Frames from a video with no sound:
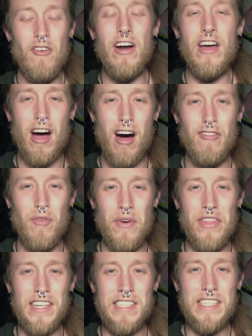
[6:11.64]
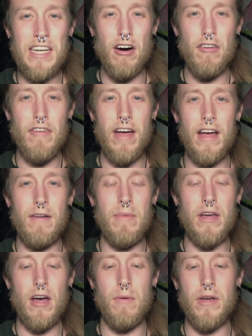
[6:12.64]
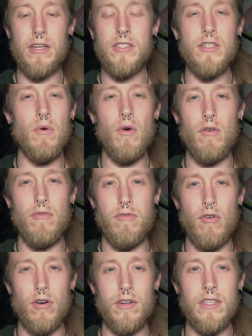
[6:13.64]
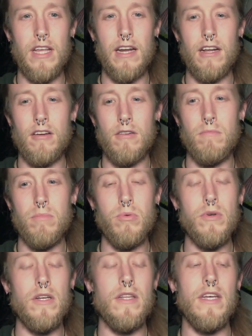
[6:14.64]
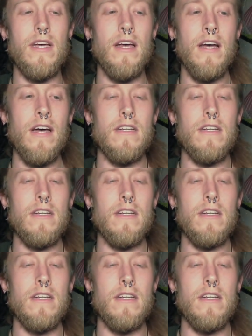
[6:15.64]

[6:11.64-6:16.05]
running off with itself and becoming so overt that it completely